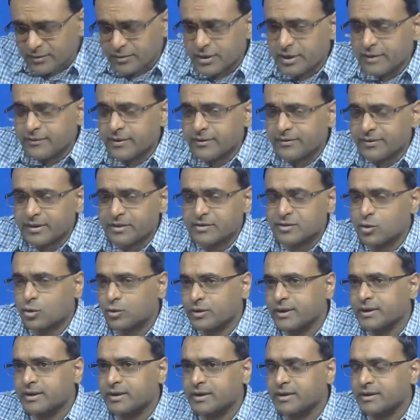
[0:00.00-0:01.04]
even if it is
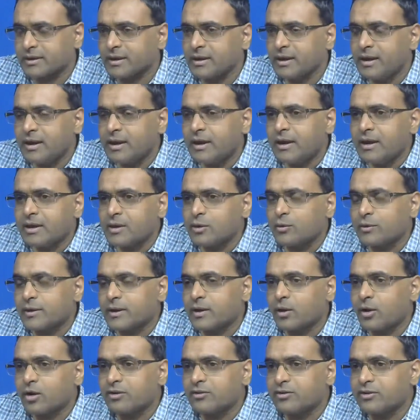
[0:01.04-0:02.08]
rotating, you
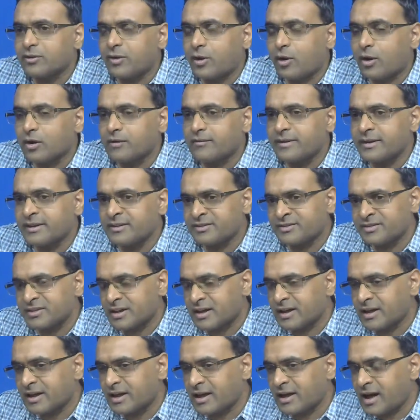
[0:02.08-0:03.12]
can also always
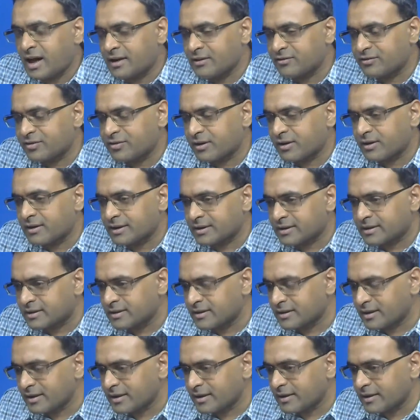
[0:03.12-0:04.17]
unfurl it